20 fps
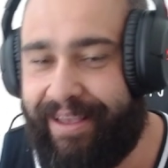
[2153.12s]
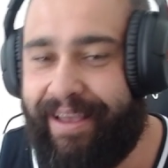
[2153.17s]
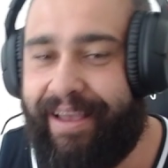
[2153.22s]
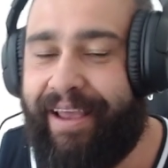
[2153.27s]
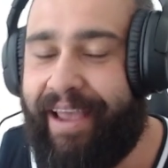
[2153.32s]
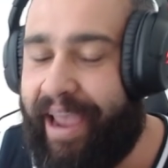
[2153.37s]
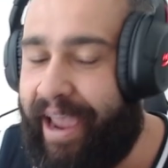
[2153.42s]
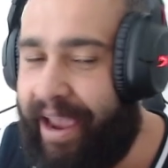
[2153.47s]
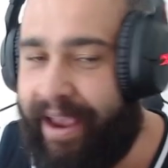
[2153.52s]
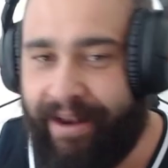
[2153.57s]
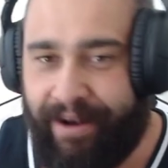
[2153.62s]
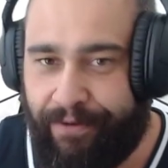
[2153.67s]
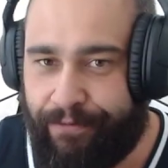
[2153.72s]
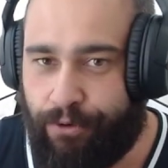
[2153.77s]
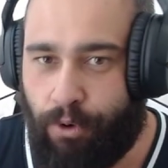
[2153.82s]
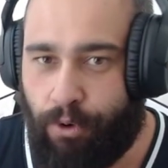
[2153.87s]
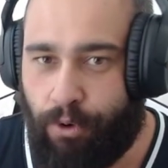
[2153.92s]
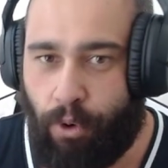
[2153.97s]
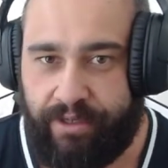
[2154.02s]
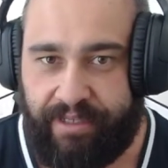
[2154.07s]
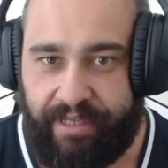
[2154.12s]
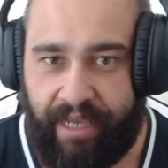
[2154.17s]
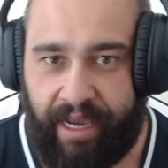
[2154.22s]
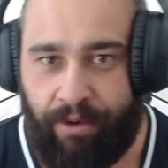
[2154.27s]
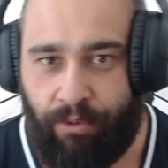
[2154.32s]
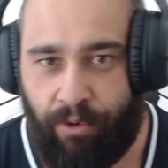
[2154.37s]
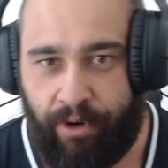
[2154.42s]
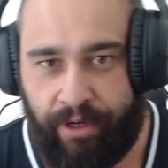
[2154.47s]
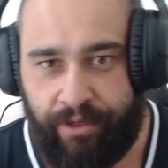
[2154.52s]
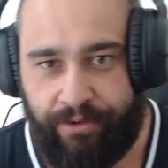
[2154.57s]
And, of course, I
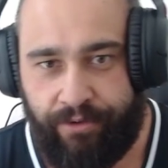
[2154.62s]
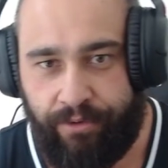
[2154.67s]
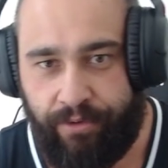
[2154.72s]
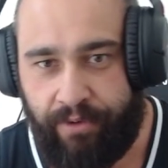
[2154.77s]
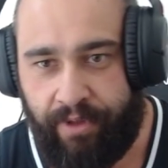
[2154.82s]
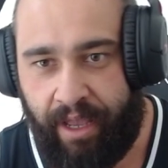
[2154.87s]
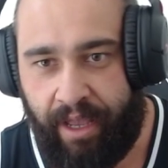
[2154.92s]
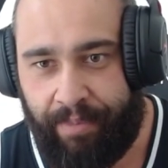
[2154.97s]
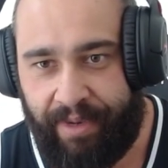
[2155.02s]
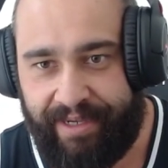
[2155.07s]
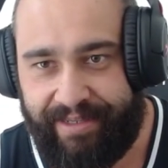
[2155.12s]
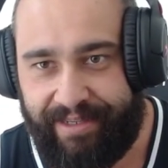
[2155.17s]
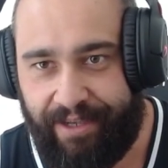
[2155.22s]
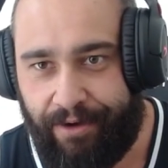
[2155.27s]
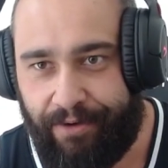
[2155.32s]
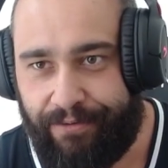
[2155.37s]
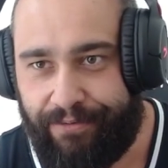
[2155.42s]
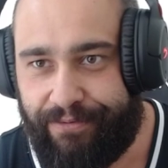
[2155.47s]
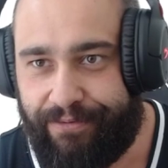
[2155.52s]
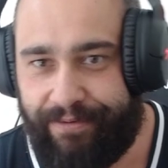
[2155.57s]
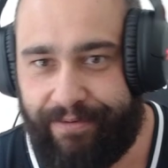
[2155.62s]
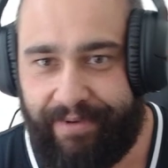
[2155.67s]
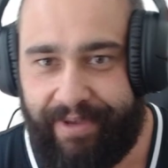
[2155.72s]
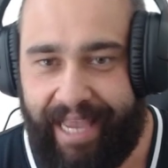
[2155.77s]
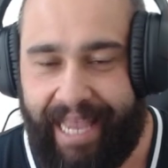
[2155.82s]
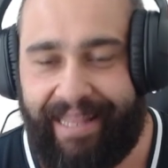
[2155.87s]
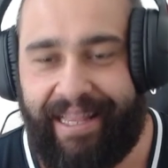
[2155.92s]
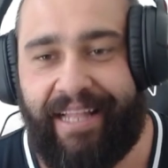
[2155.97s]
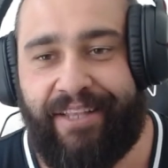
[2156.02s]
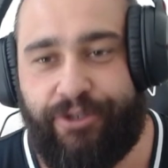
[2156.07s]
wanted to do that myself.
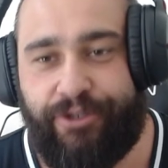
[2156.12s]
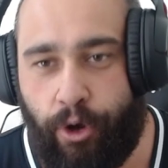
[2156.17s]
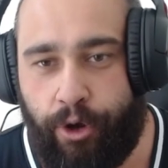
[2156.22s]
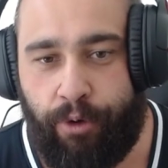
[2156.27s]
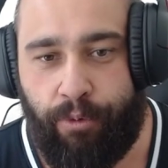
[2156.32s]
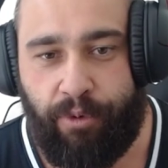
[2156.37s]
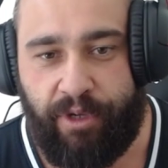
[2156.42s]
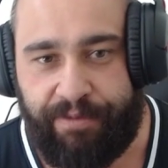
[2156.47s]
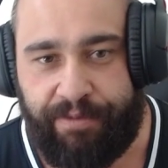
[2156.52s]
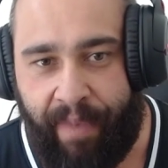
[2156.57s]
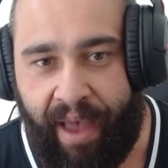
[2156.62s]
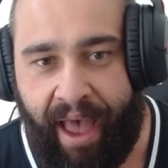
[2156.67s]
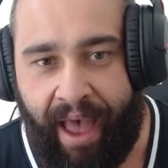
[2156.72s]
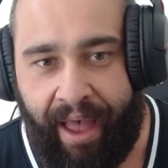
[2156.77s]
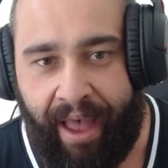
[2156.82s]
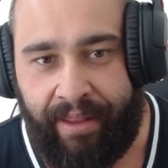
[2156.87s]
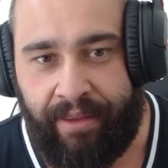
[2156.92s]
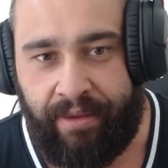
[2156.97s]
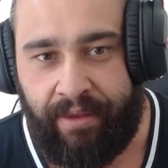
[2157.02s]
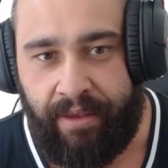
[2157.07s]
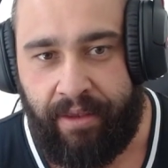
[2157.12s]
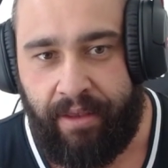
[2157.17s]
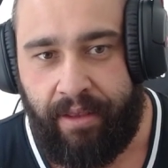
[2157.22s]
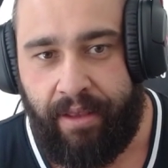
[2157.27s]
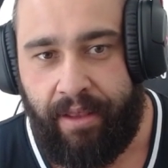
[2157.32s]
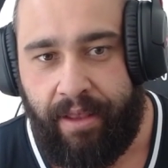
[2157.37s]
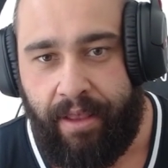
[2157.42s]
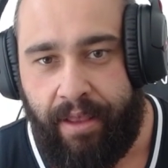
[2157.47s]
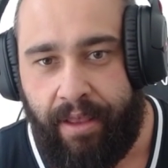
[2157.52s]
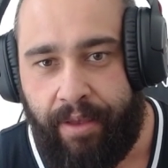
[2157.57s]
And then Tony was mad
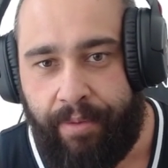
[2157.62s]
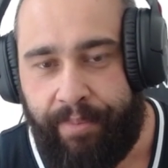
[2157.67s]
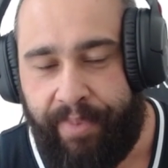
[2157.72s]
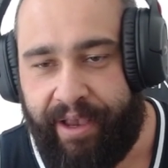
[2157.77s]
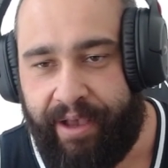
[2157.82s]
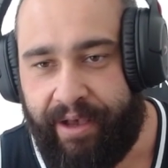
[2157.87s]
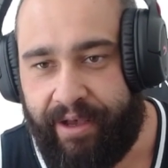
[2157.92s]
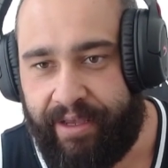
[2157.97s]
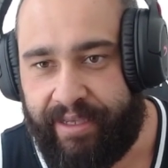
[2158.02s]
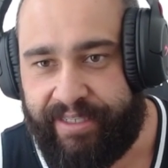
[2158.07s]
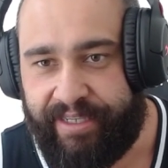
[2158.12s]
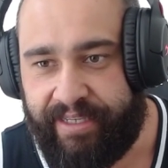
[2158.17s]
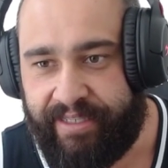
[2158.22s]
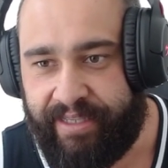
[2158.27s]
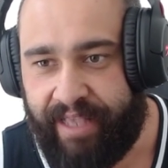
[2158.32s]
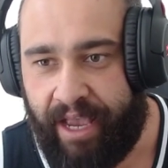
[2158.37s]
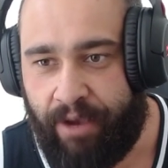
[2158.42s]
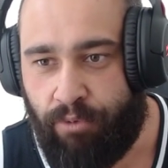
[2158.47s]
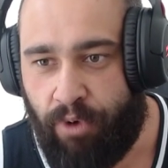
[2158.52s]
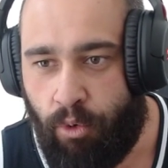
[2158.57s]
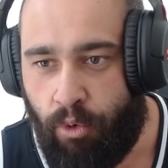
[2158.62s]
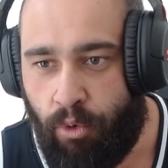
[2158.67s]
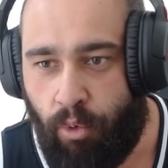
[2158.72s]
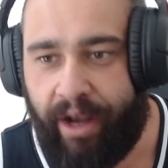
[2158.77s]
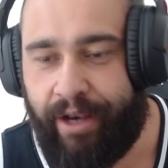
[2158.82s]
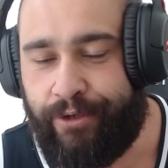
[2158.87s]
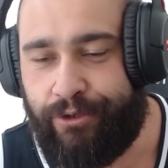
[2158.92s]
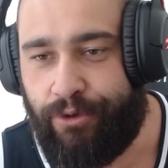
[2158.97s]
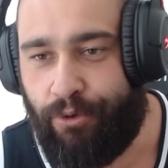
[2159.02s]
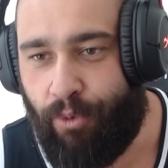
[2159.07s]
because he's like, well, why
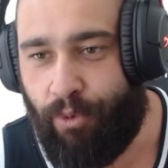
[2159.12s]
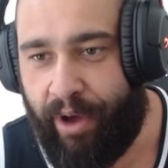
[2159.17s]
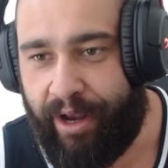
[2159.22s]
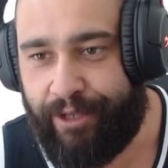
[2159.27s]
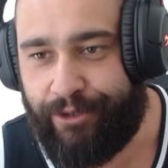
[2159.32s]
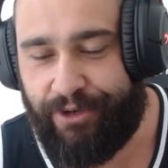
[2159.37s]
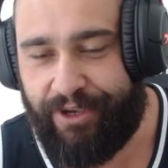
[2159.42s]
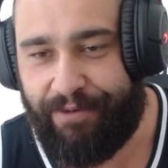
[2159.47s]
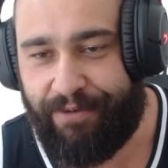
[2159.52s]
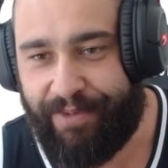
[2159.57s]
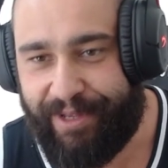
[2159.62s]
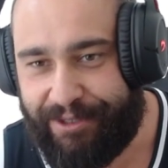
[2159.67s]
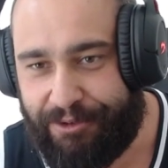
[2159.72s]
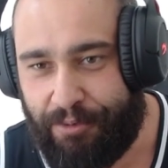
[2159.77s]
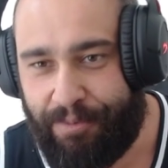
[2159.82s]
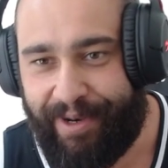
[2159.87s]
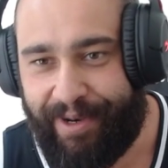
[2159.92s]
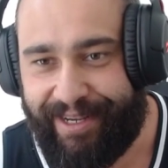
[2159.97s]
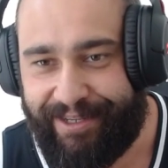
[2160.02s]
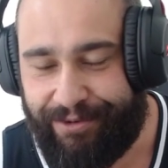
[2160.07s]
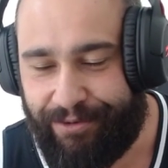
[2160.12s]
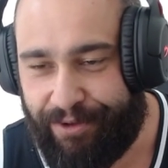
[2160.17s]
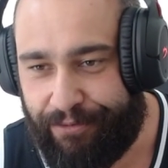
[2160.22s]
don't you give me the suplex on the